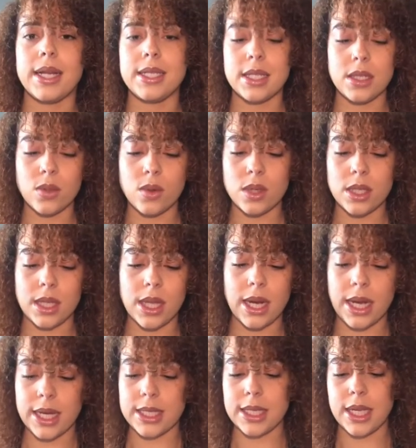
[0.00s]
I did order the
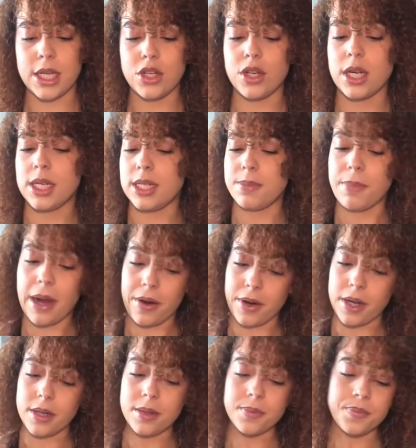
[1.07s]
lace in
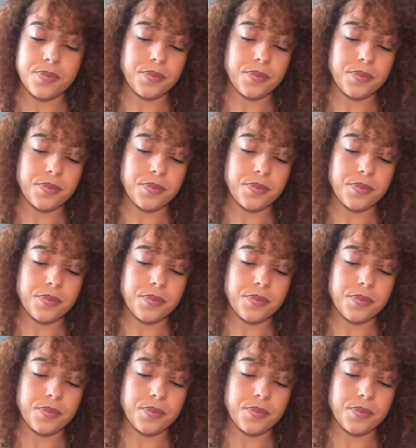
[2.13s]
transparent,